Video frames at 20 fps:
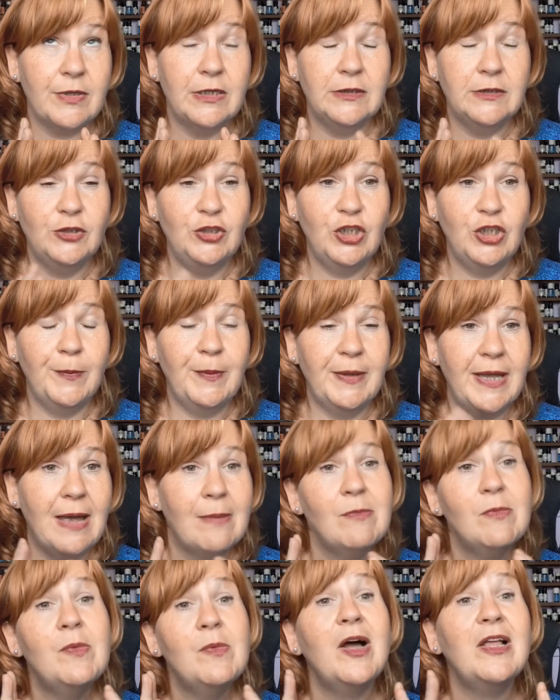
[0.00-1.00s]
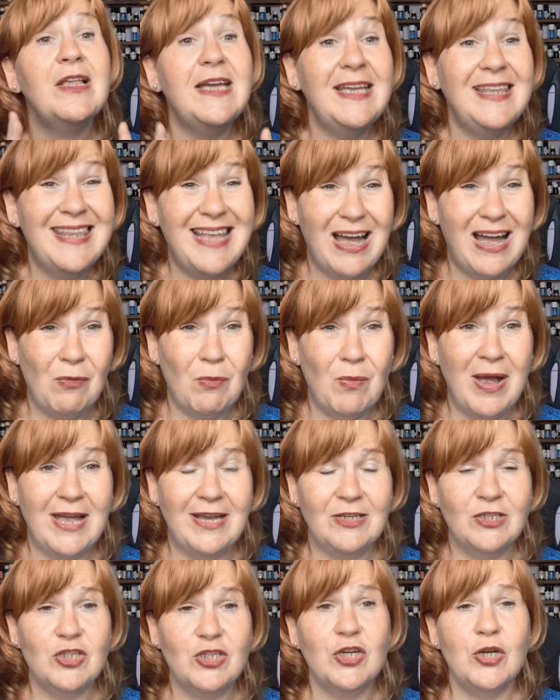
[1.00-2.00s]
German chamomile in that
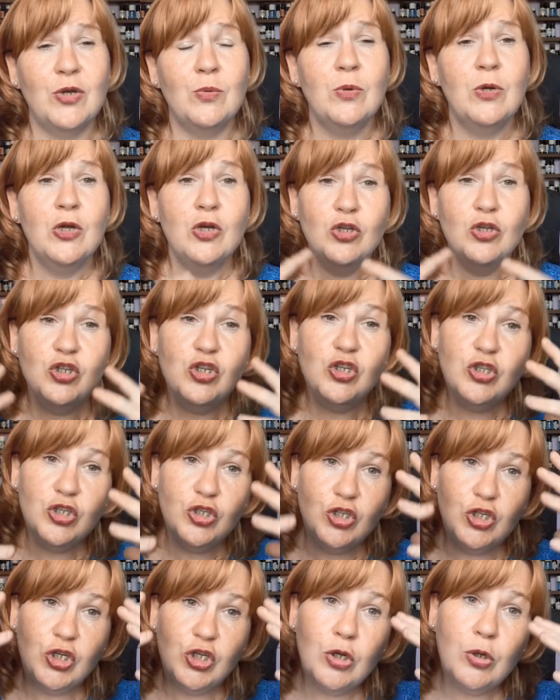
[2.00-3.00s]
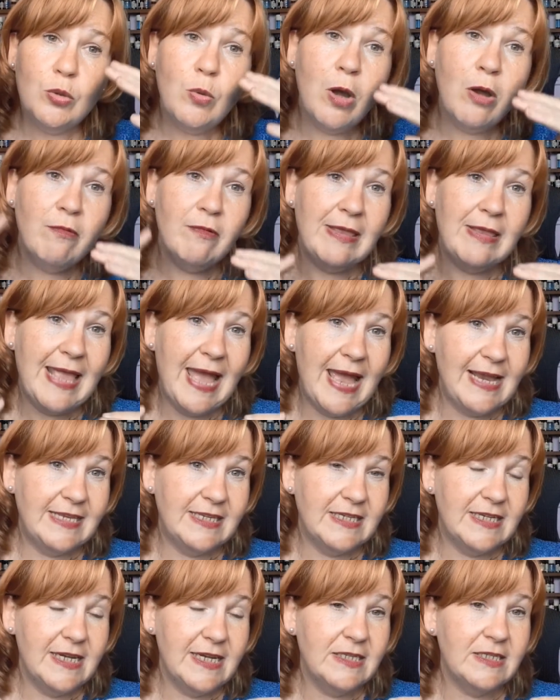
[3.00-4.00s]
way too. So the two are
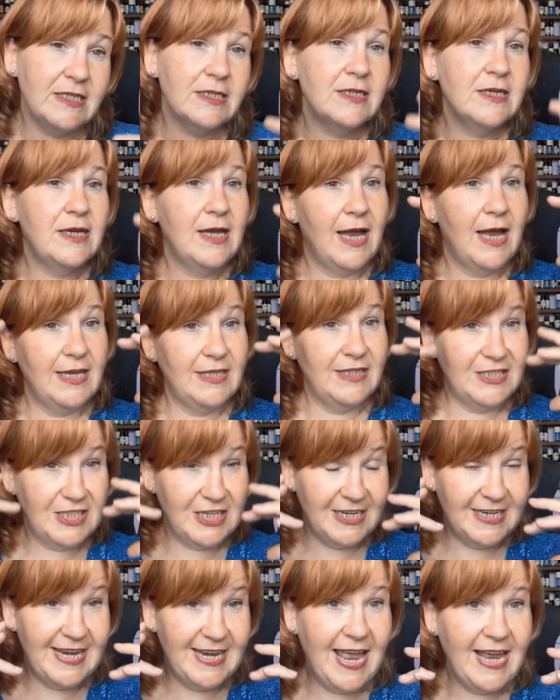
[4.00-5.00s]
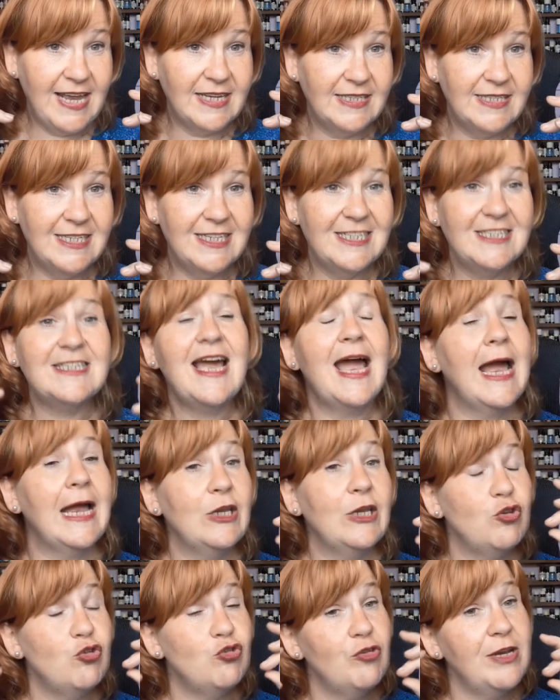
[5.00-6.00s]
related and connected
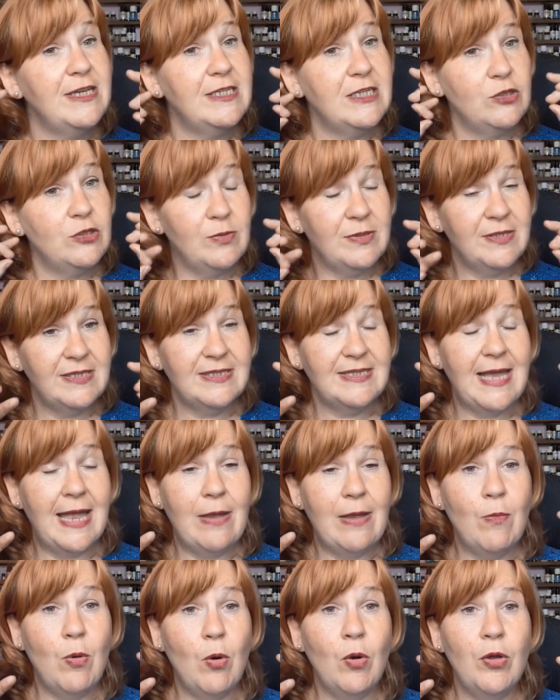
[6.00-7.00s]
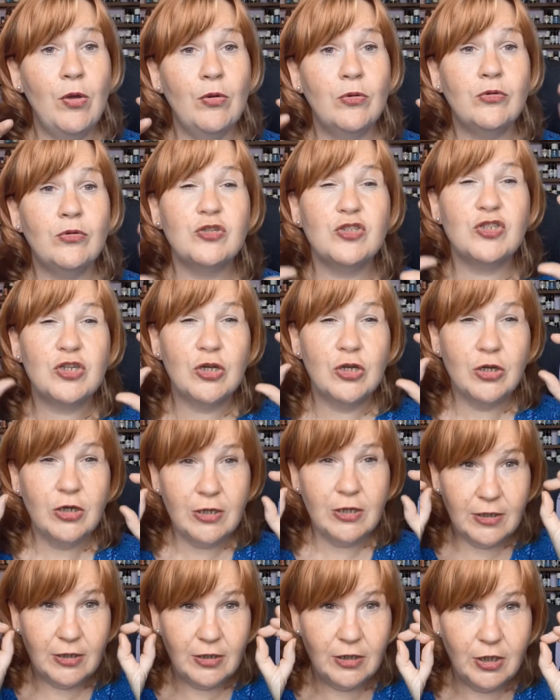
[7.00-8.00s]
and treated with the same oils
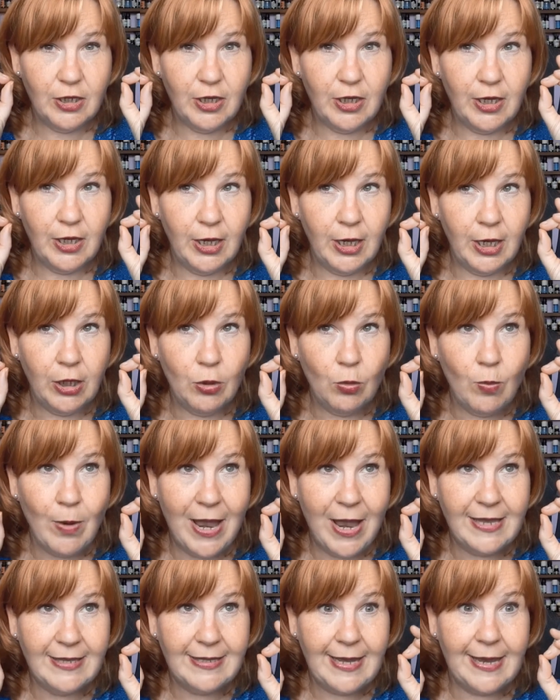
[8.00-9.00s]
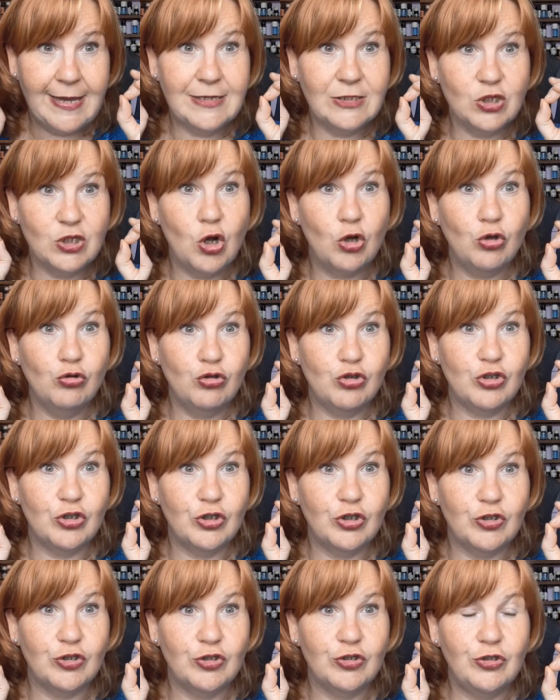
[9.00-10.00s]
in a way that is
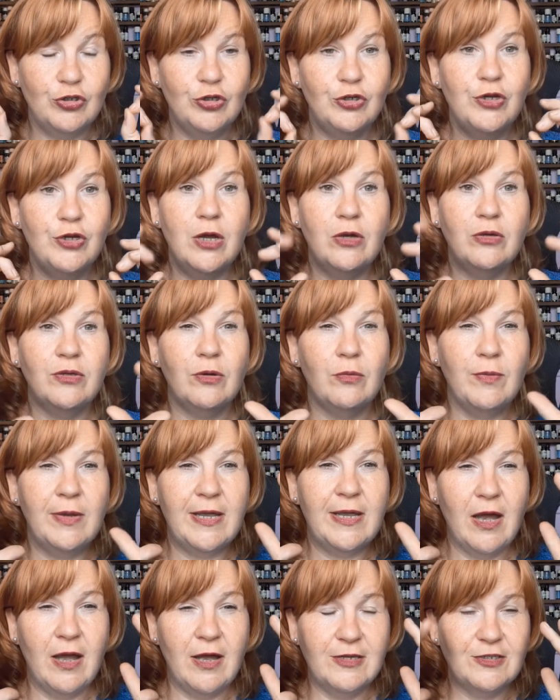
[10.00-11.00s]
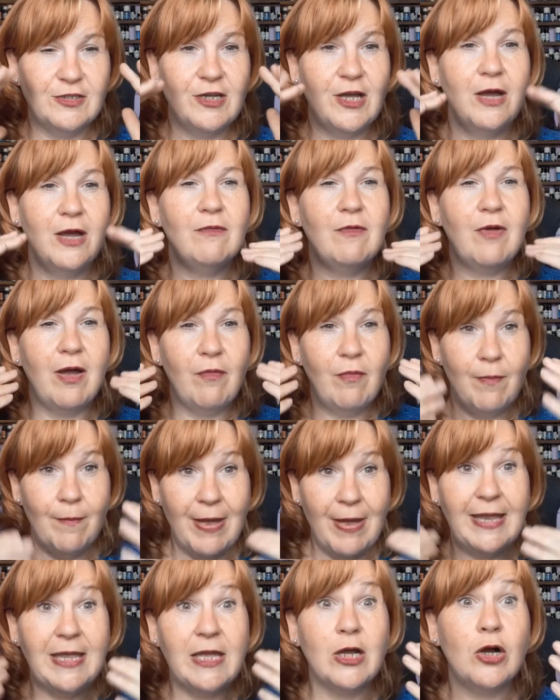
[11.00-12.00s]
conscious. You know, that we kind of go, right, we're
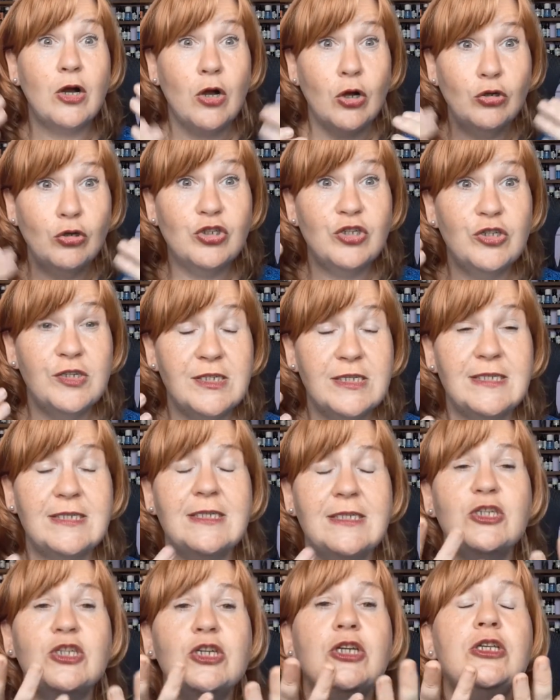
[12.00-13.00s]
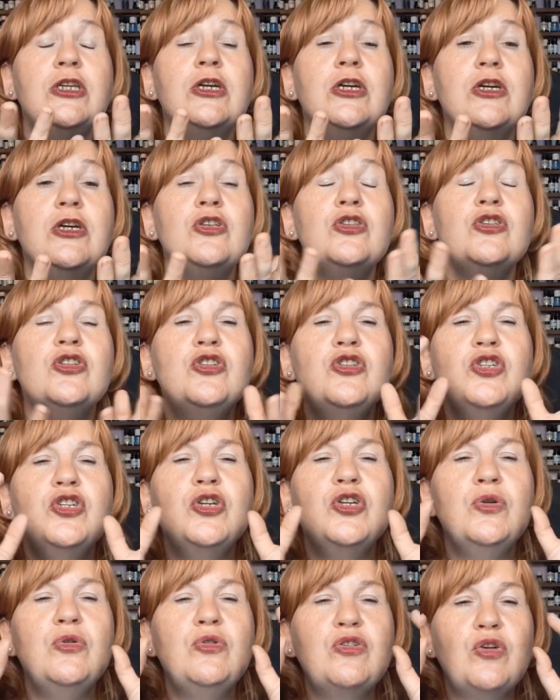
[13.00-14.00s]
making a conscious decision to
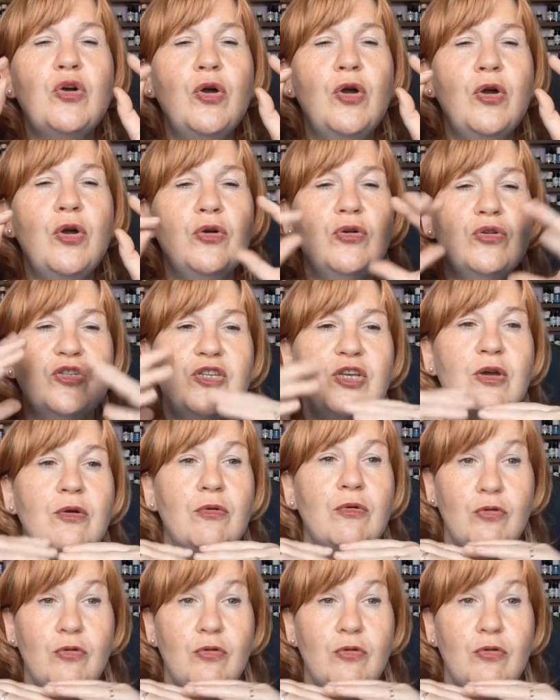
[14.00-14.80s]
choose oils that